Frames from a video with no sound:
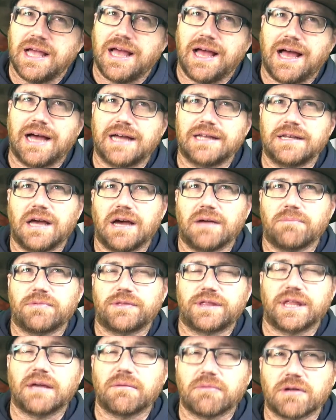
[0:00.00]
And I
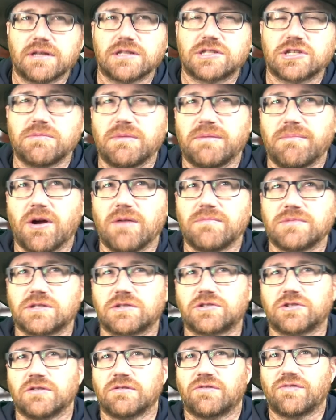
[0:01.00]
think I'm going to do my Moment of
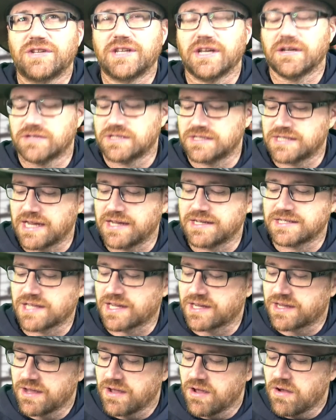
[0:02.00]
Truth video today is
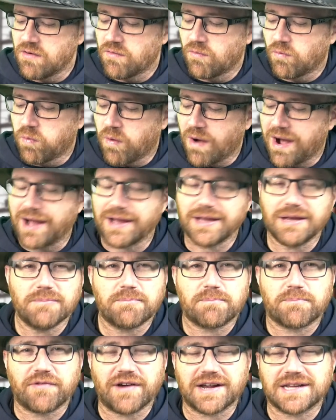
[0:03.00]
like, why are
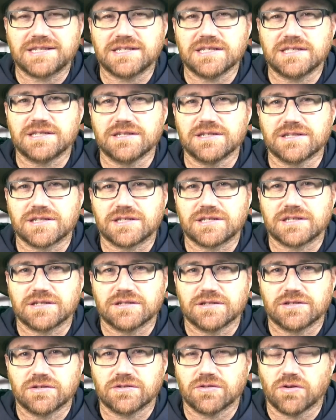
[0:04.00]
Brexiters
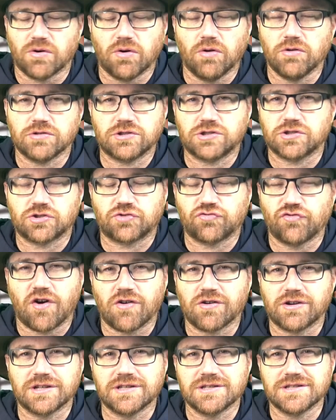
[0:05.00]
all such
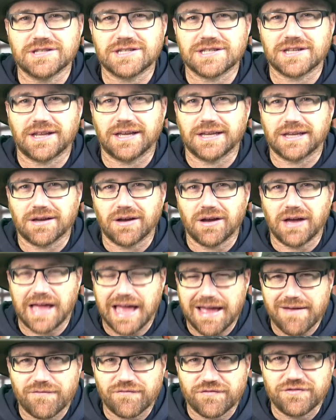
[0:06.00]
wrong-uns? Like,
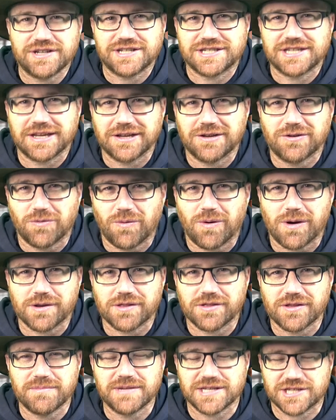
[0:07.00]
every single one
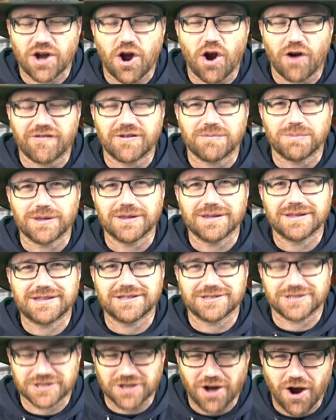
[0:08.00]
of them is horrible.
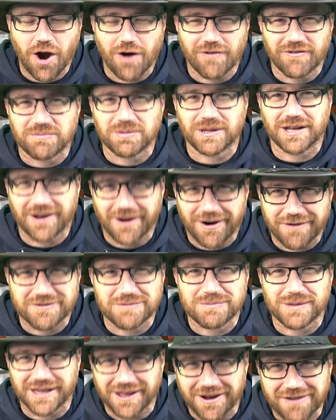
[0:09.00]
They're just horrible,
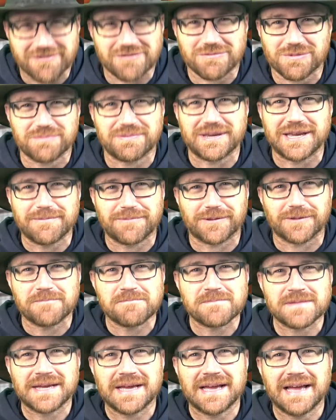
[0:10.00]
horrible, horrible people.
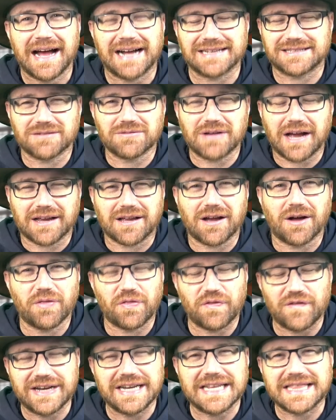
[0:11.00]
I can't
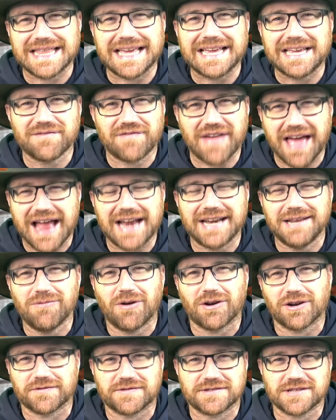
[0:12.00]
really think of
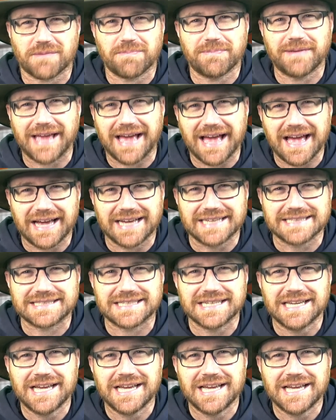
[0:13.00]
anyone off the top of my head